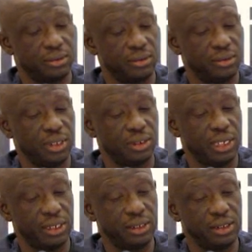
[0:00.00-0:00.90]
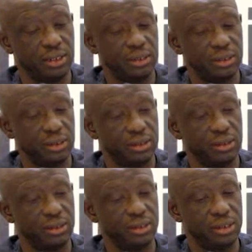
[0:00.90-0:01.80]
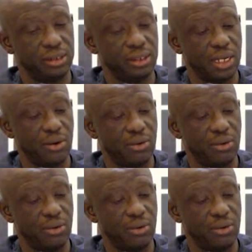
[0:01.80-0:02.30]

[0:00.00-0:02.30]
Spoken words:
yes, I think he now